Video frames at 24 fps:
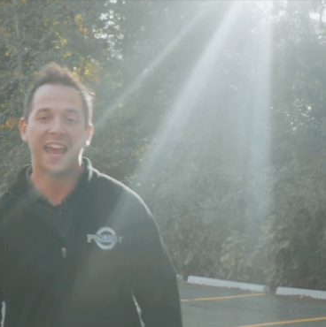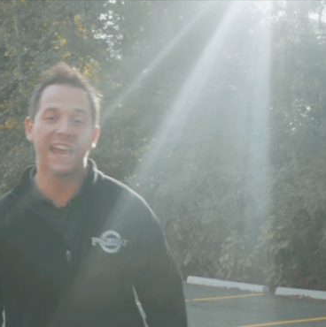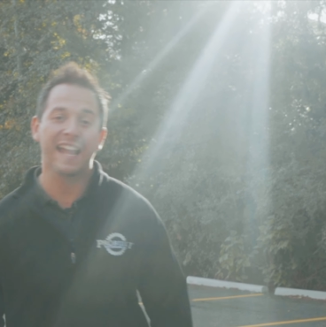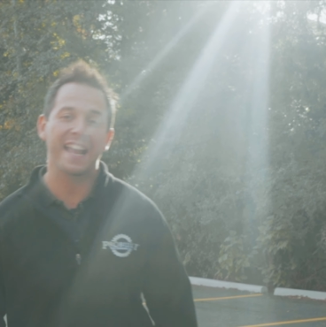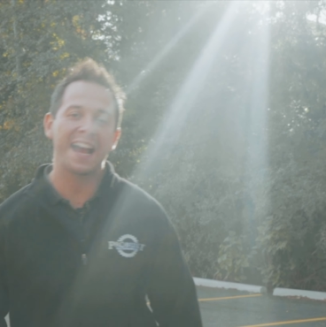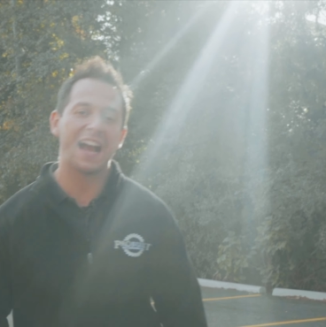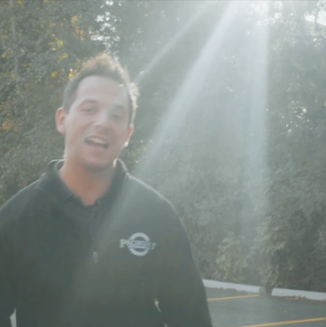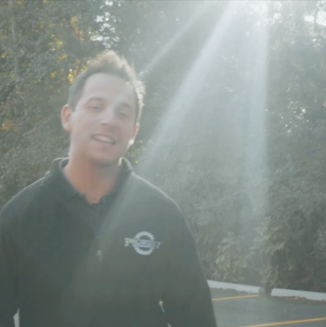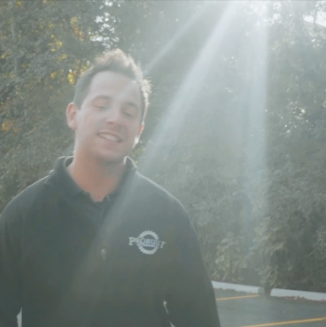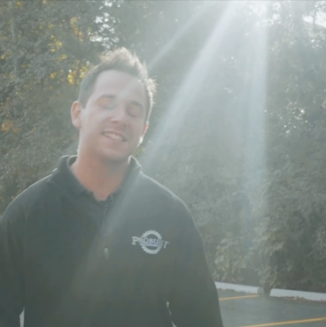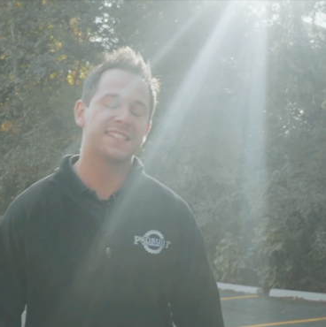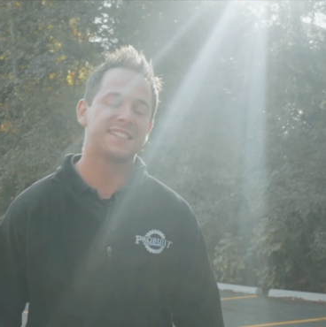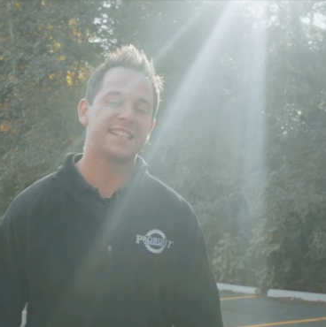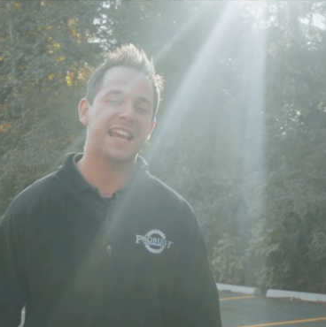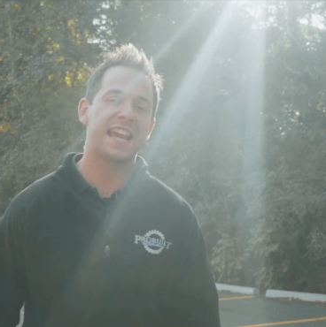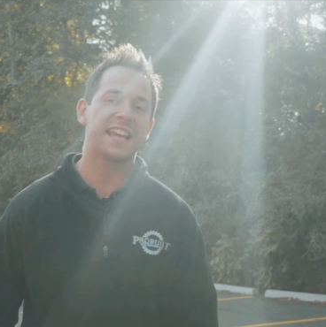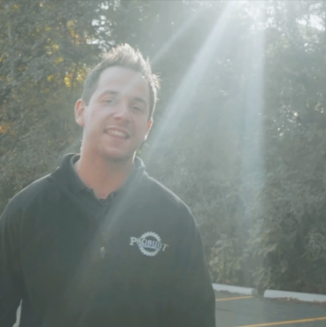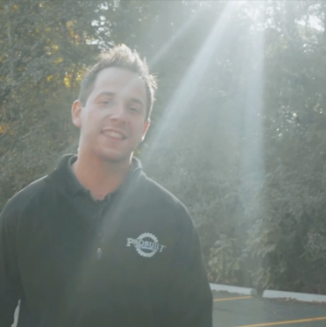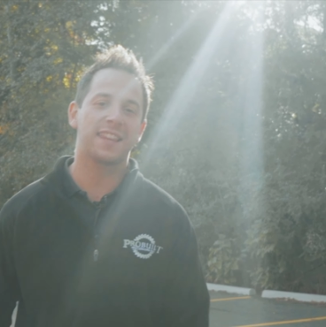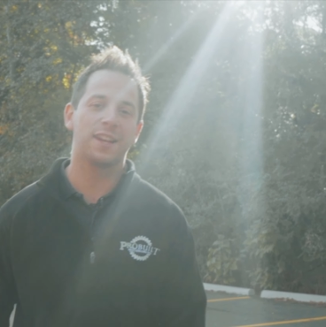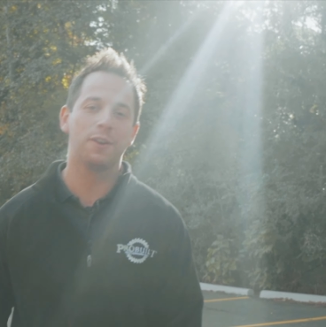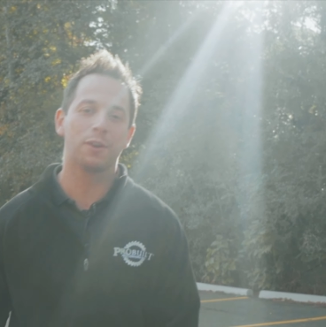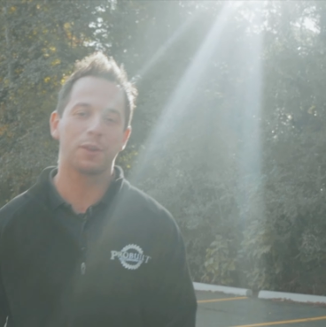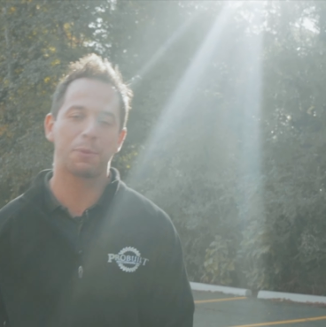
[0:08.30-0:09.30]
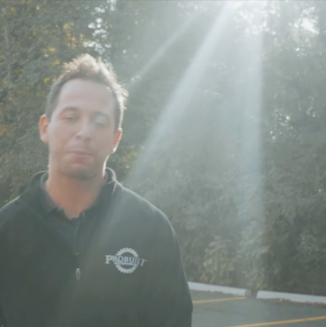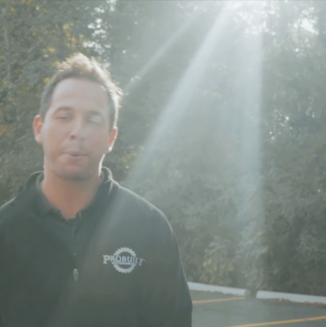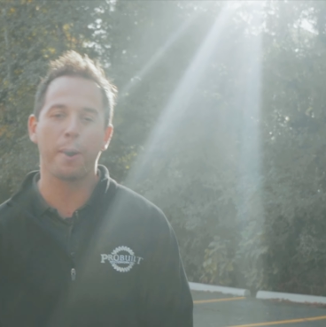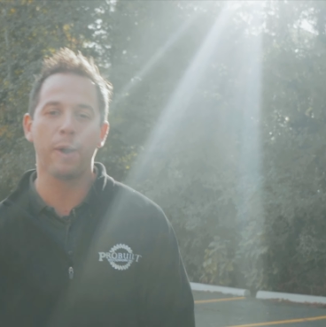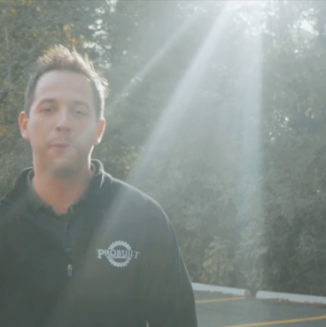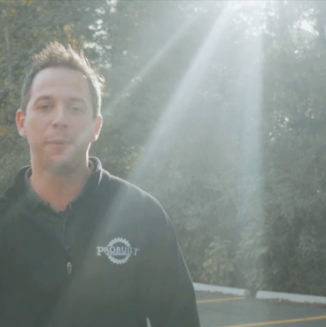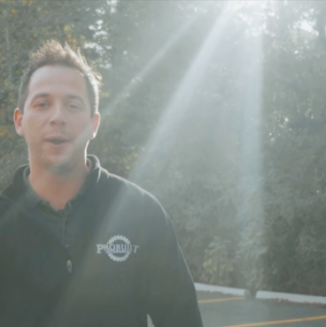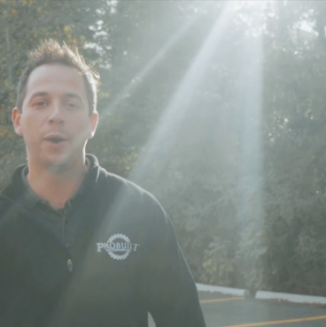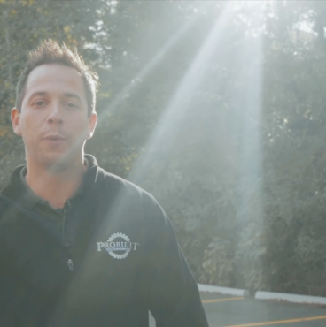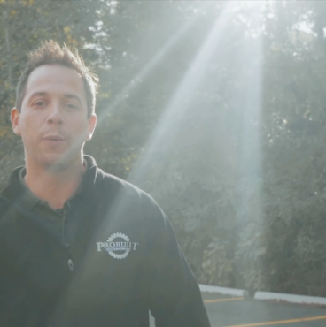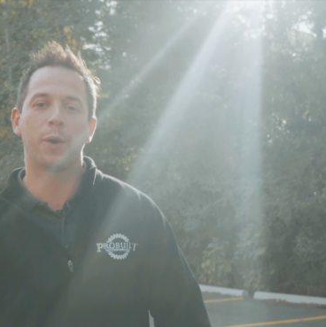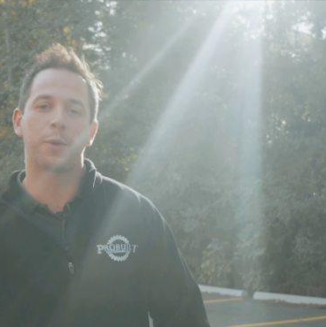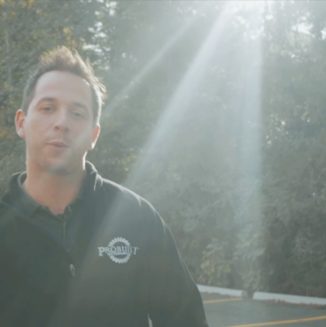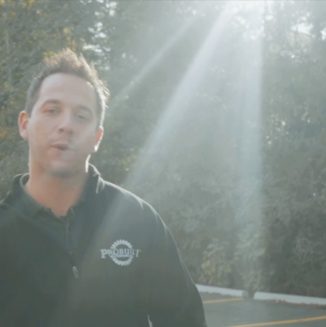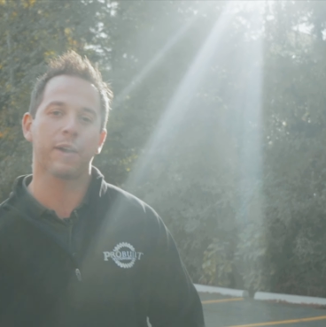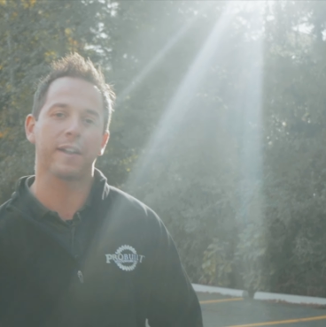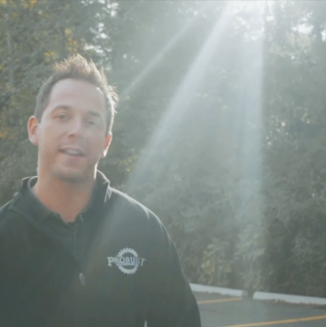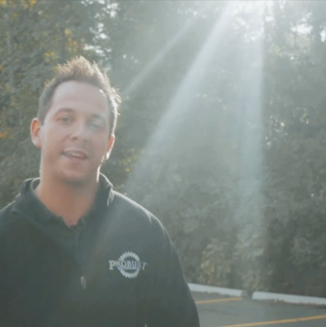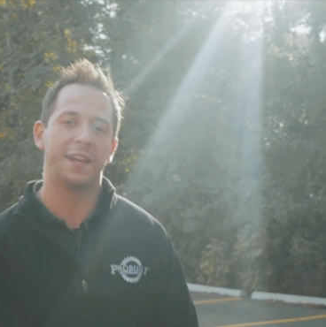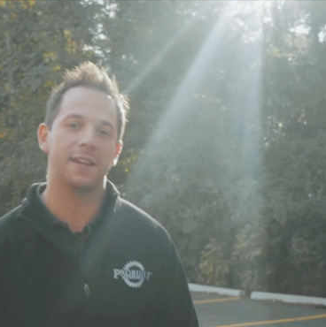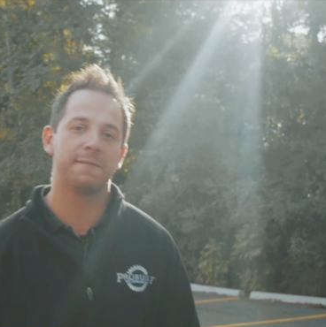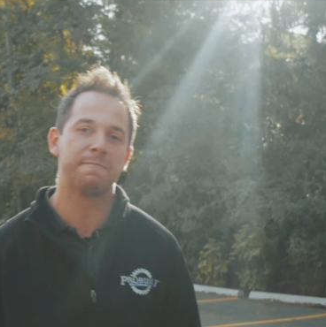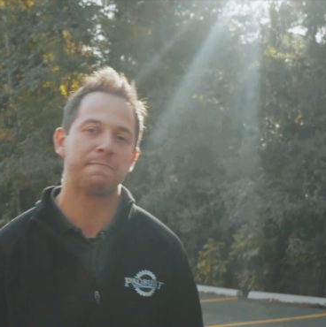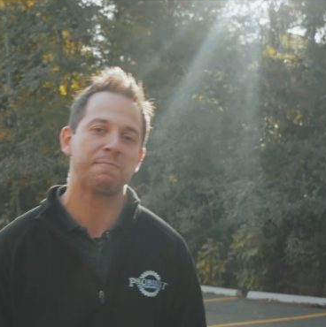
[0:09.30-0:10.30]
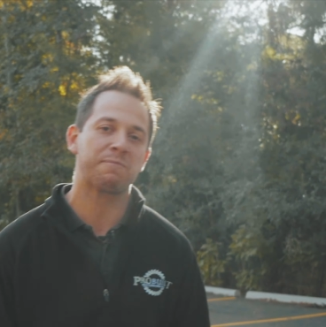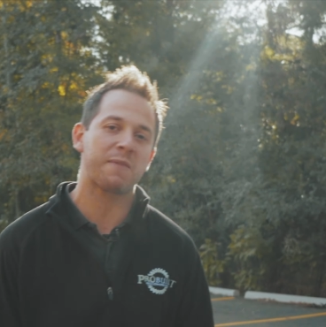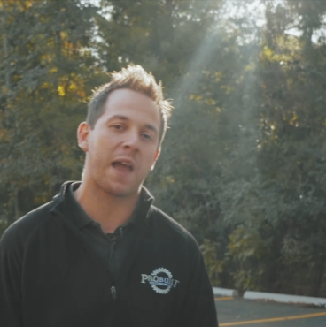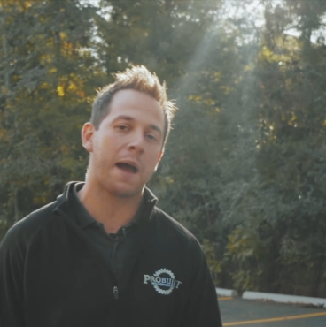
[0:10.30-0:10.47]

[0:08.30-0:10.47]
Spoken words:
guys, it's Anthony with Probuilt Woodworking.